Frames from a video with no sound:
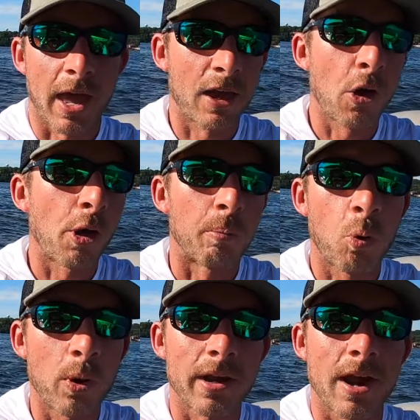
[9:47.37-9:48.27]
I call it
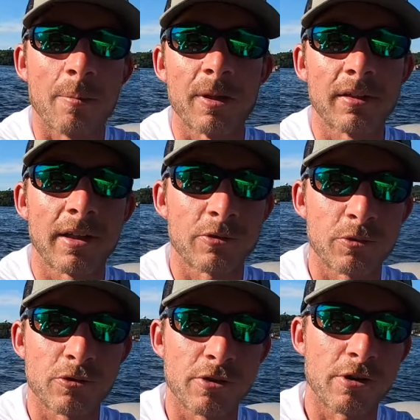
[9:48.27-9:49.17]
point hopping. That's what
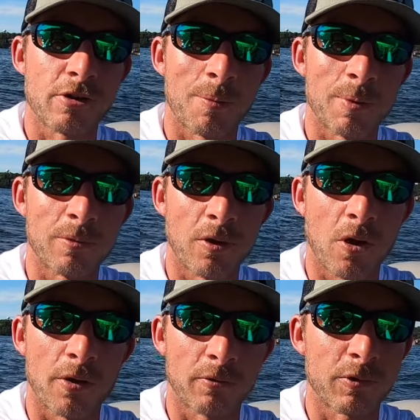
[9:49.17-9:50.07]
you're gonna hear a lot of people
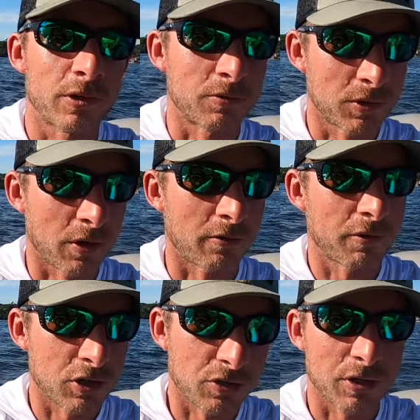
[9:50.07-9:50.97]
call it when you start
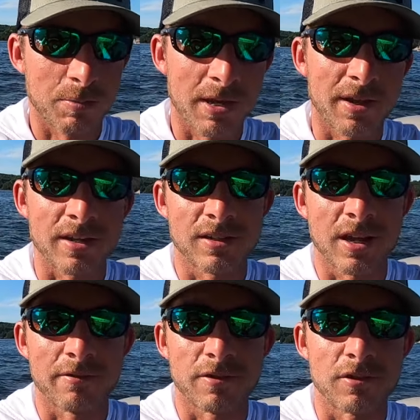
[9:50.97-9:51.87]
fishing this main lake
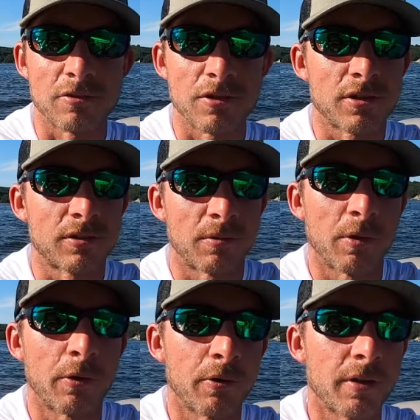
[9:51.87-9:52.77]
stuff is you're just
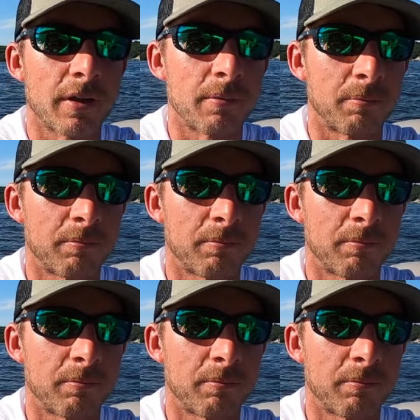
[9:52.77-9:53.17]
literally